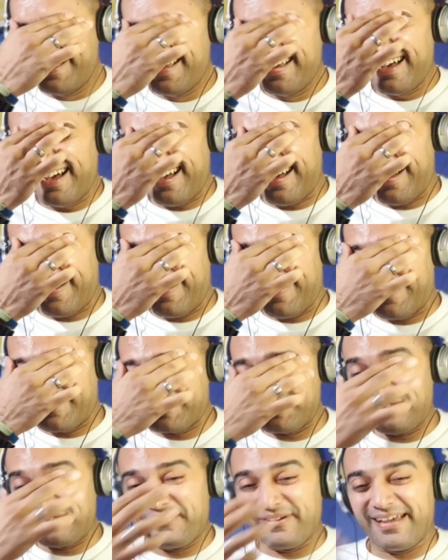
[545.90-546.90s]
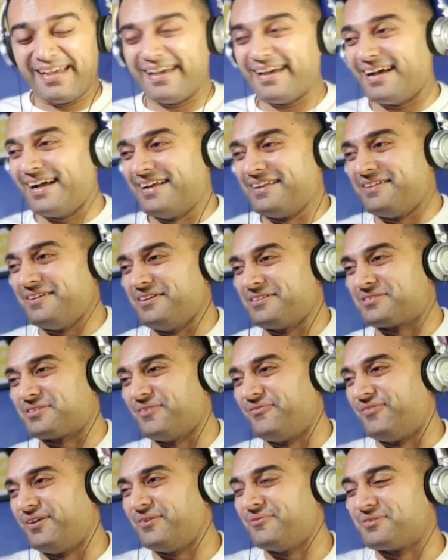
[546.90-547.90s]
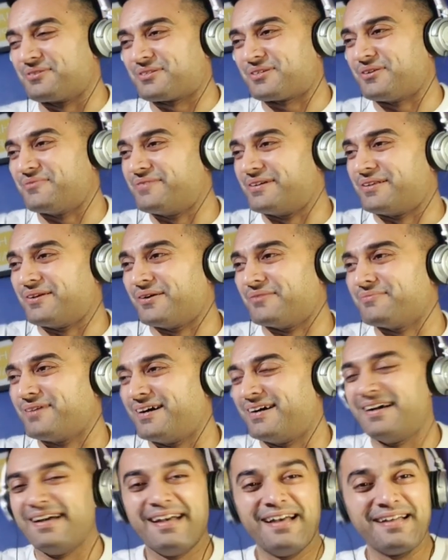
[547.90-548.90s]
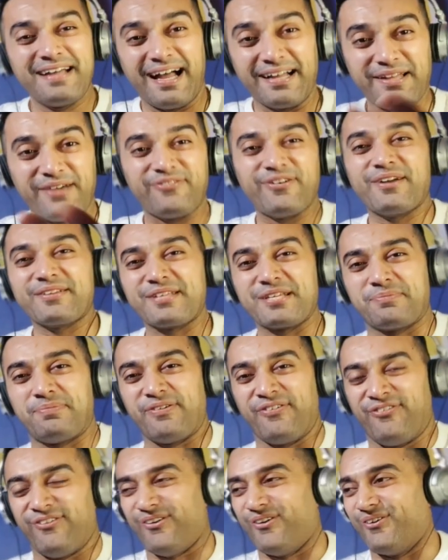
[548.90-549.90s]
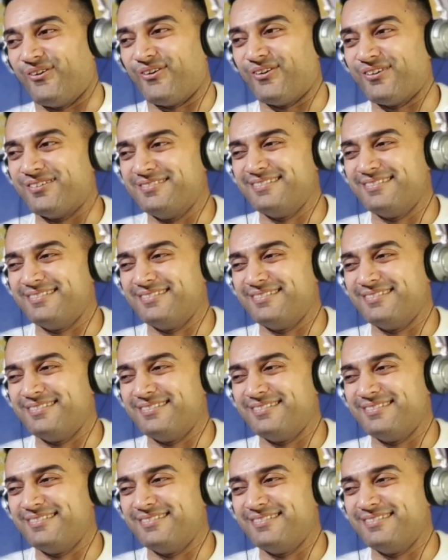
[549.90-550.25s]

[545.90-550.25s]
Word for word: Oh, I knew it. I knew something was coming up. I've never heard this before.